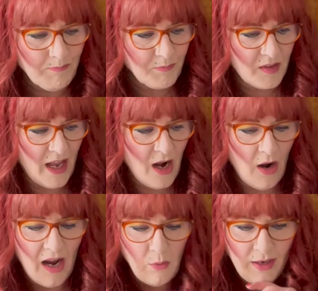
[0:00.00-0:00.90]
Now
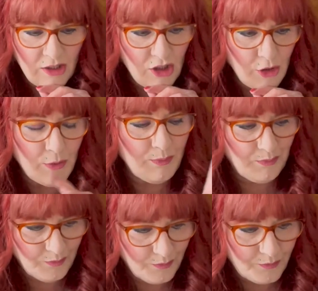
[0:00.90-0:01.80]
I went to,
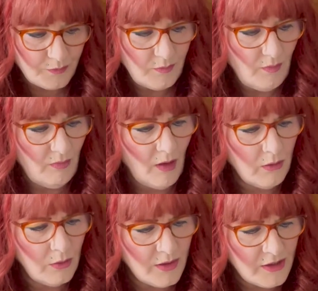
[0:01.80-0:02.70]

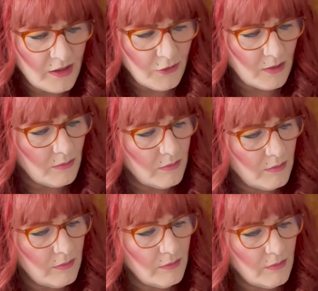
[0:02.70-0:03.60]
who is this from?
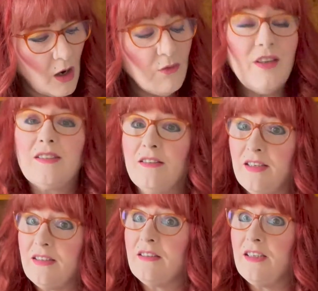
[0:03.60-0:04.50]
Oh,
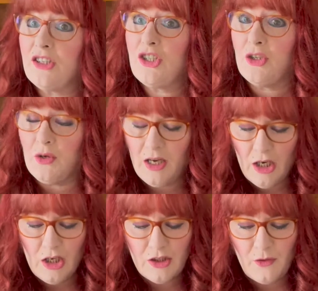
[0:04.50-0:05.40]
this too.
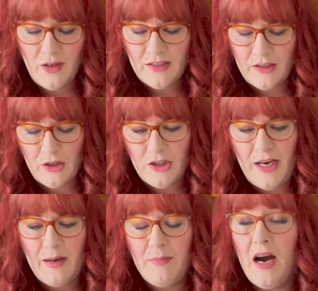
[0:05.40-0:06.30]
So this little
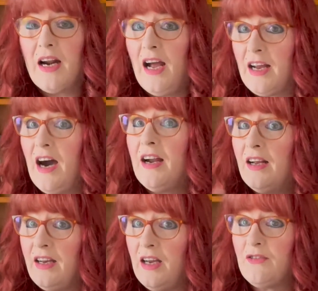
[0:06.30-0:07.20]
jam pot I got
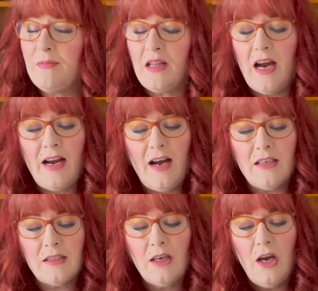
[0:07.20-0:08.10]
again from the
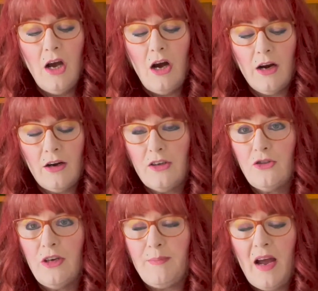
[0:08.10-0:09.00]
Lighthouse on our
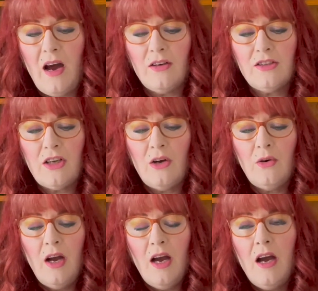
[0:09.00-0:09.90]
trip out.
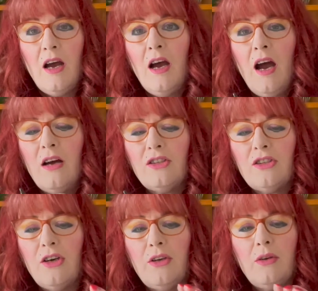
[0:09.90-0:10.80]
So I'll
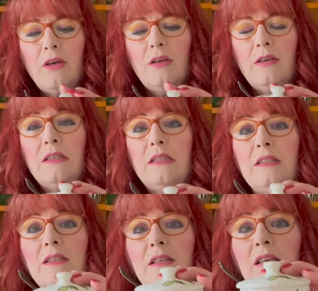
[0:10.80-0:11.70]
show you.
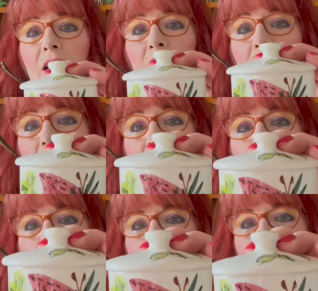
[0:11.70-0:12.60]
So on one